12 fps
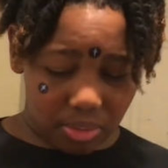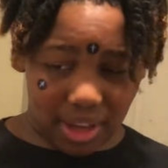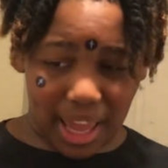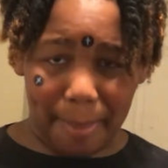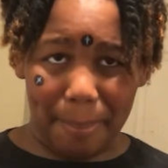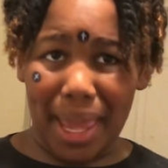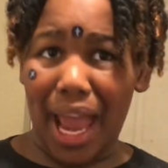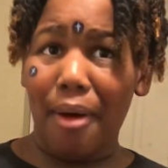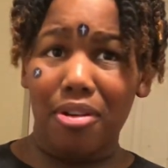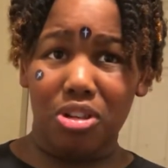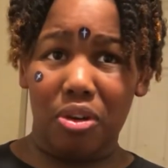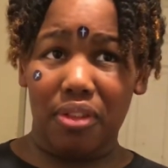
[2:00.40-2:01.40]
we had
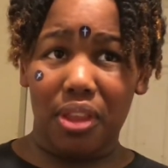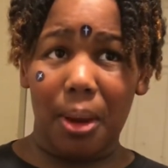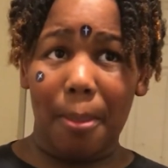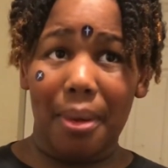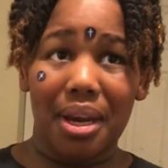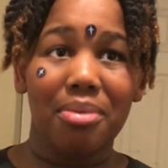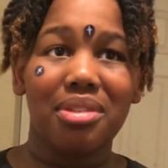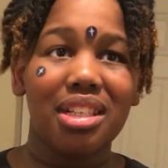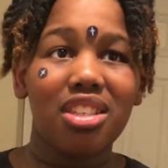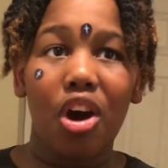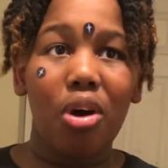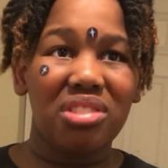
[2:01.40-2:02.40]
powers over there, but it was just
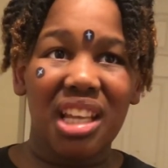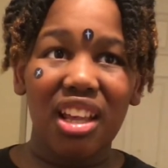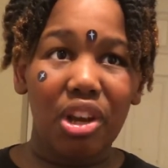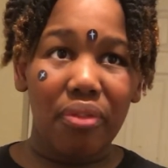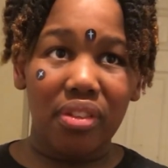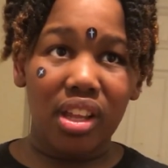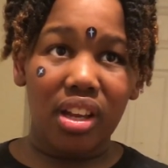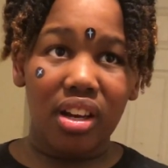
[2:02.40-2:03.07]
a hotel over there.